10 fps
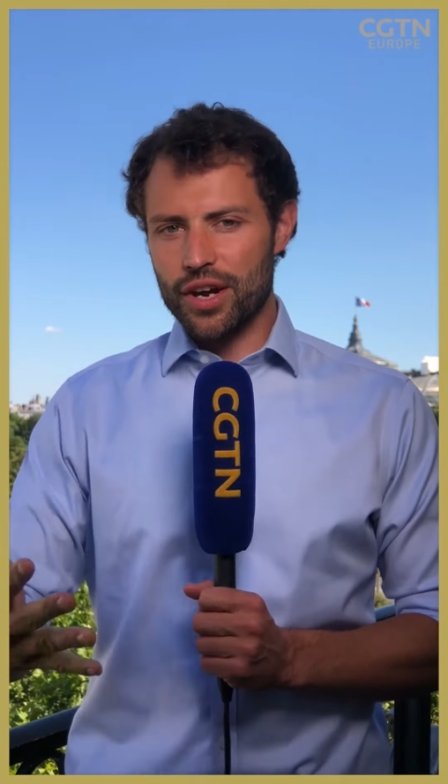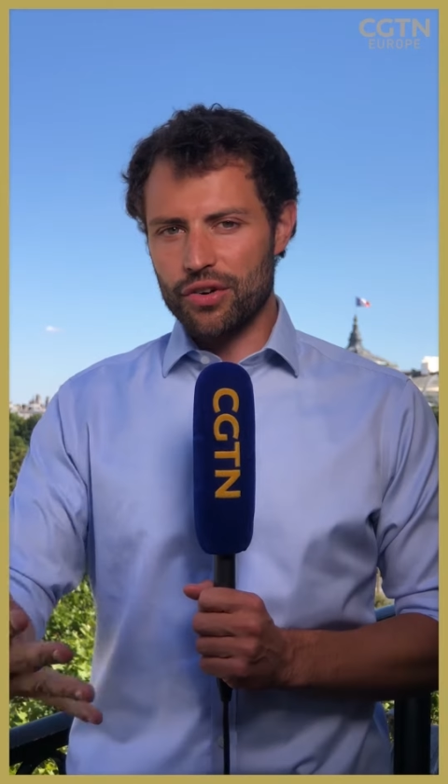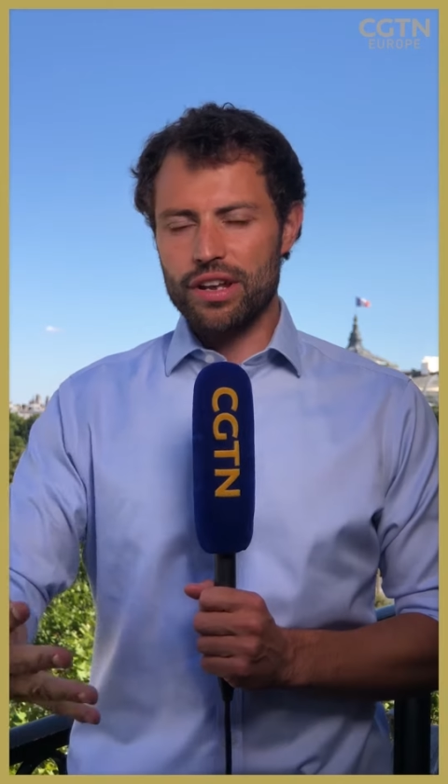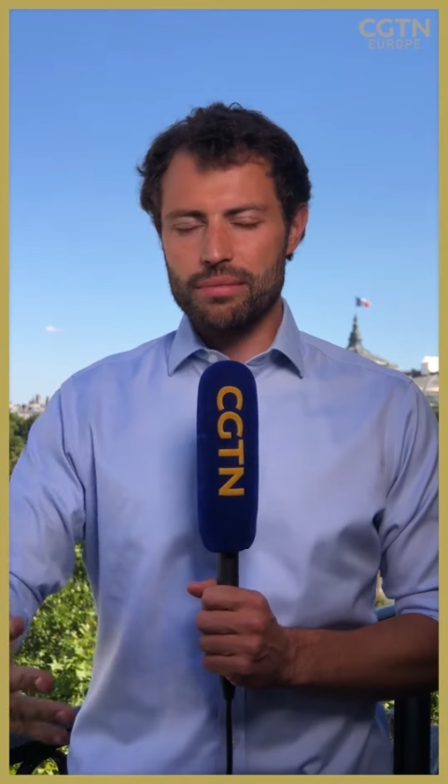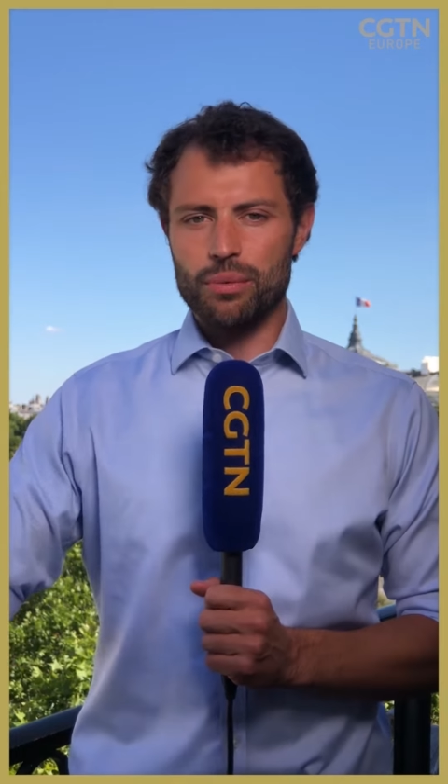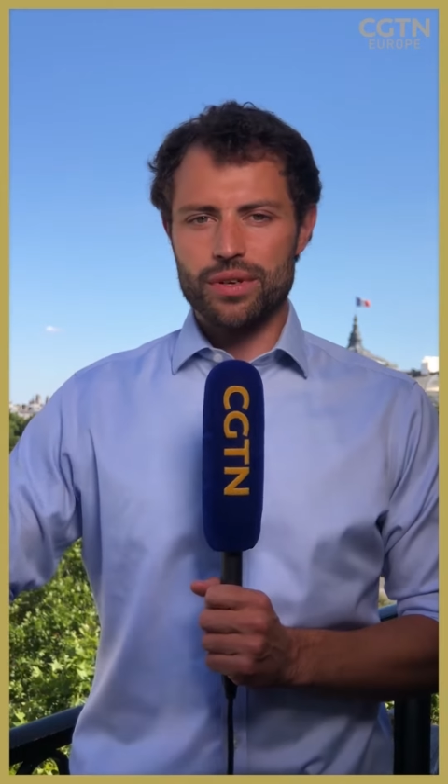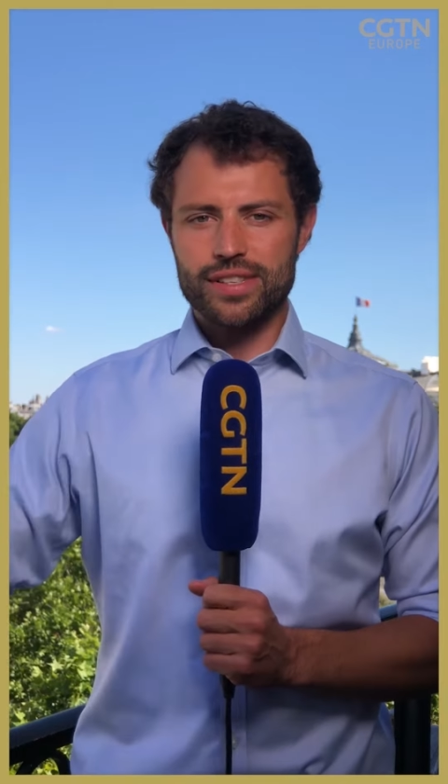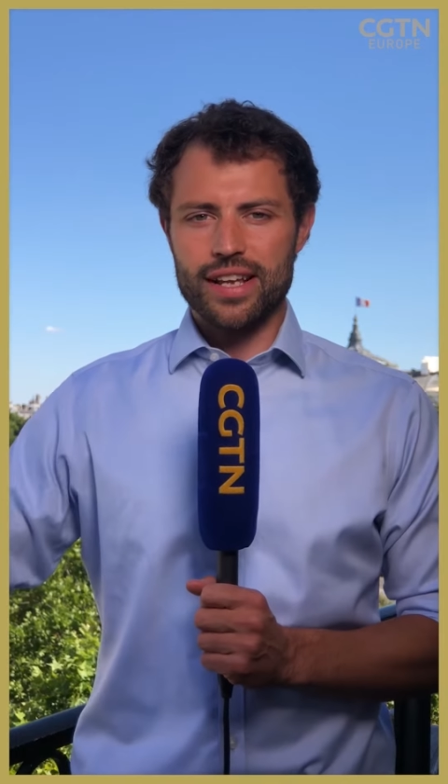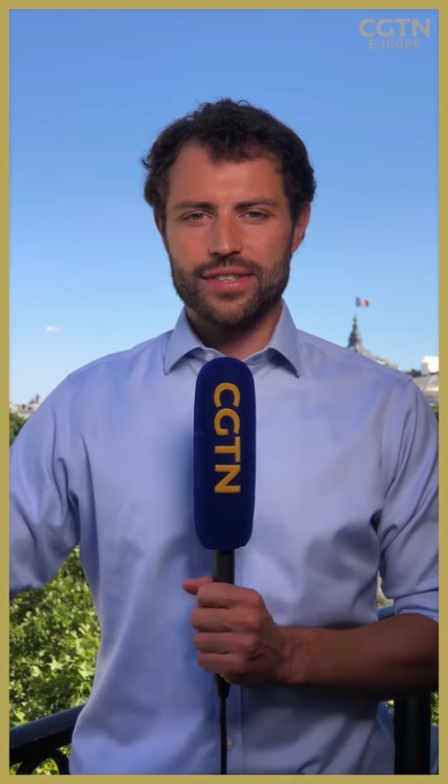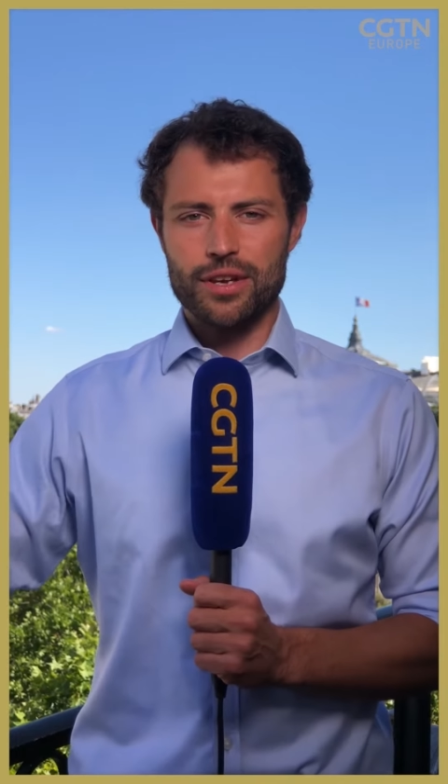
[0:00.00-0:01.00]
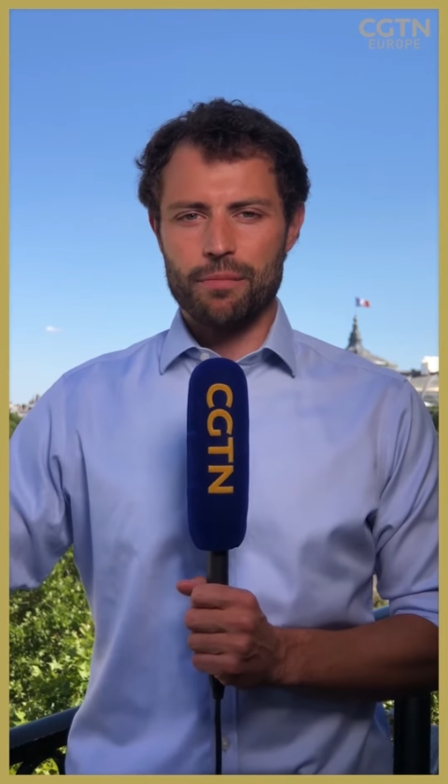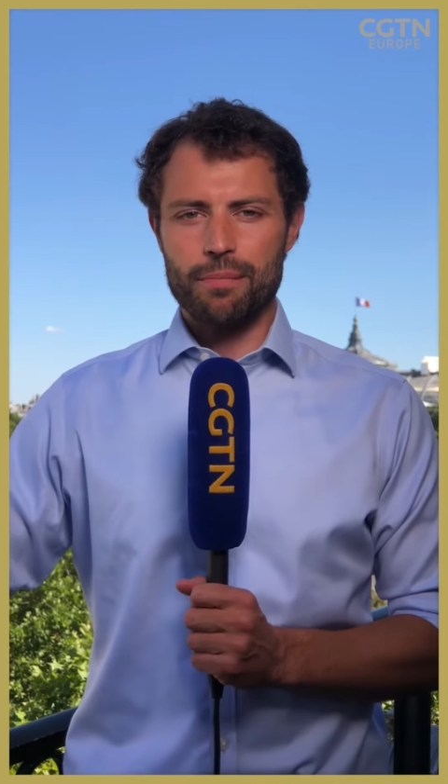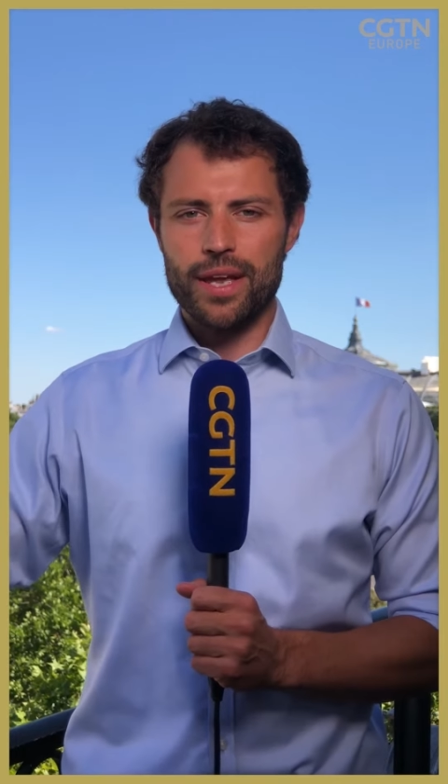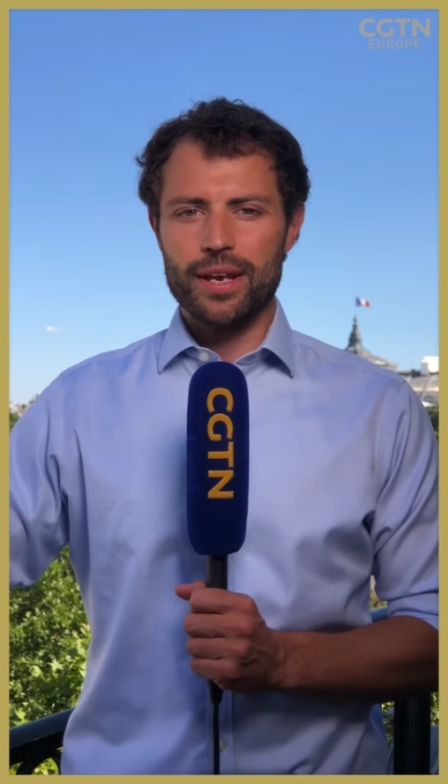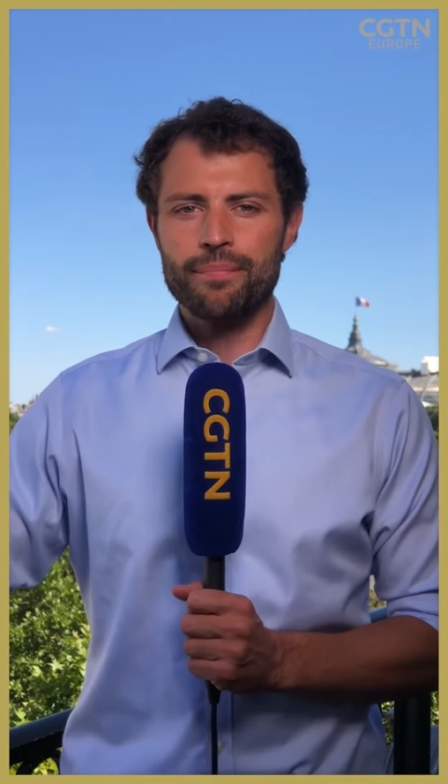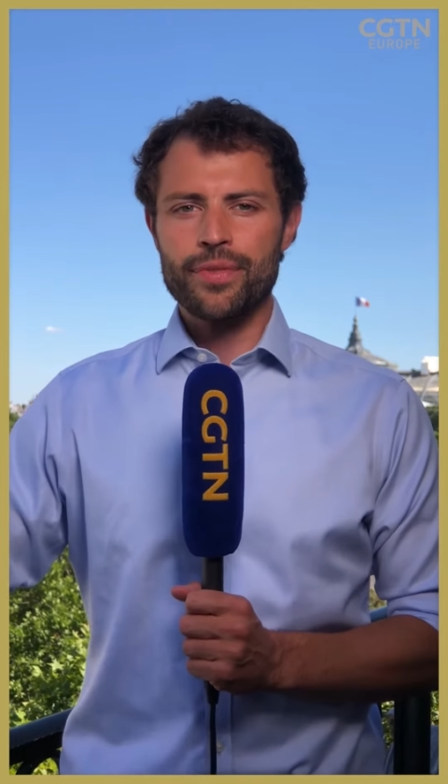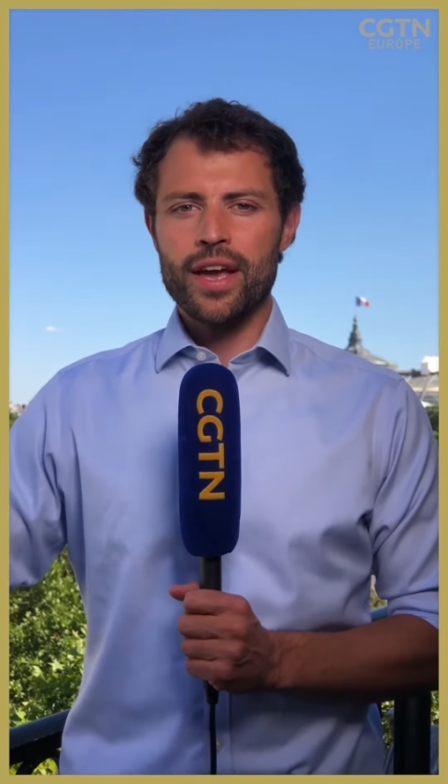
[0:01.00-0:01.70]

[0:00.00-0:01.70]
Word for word: agreement was said to have been